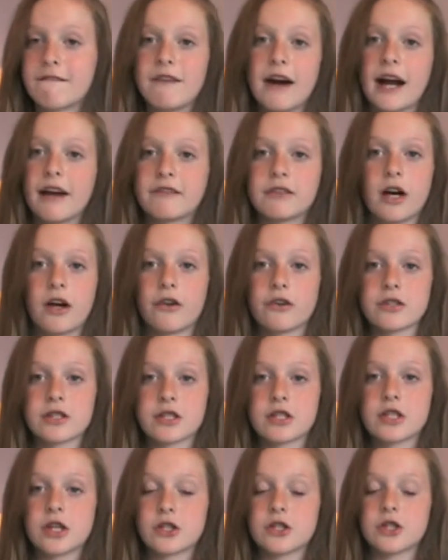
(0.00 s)
five dollars.
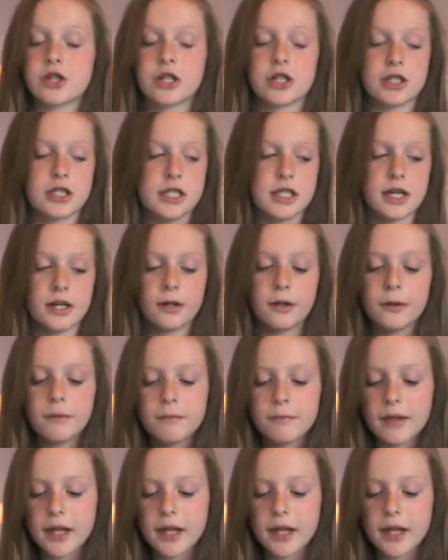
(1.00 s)
It's such a good deal.